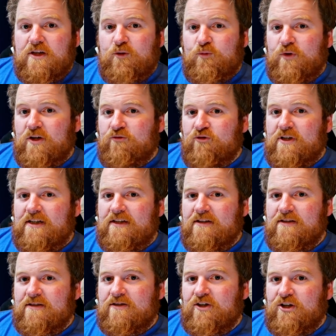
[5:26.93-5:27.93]
So yeah, when I
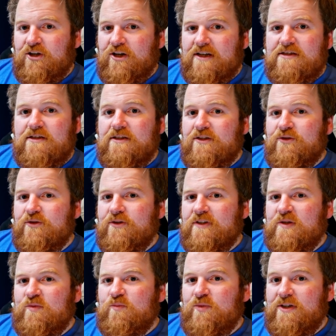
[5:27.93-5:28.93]
realised that I could actually do
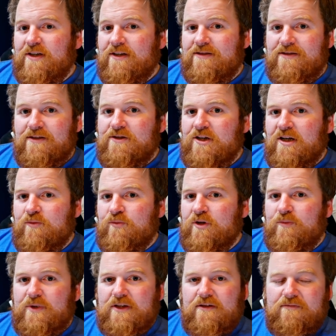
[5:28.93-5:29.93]
this because of the job,
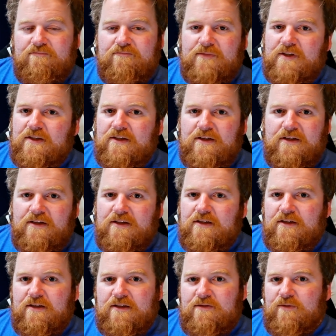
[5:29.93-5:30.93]
I mean,
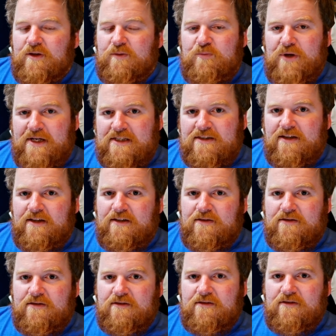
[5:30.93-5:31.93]
it, it makes
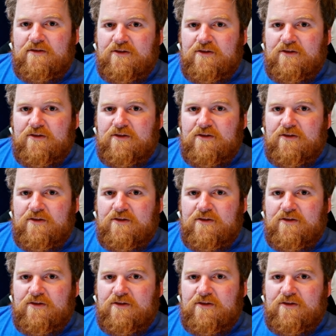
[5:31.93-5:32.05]
sense.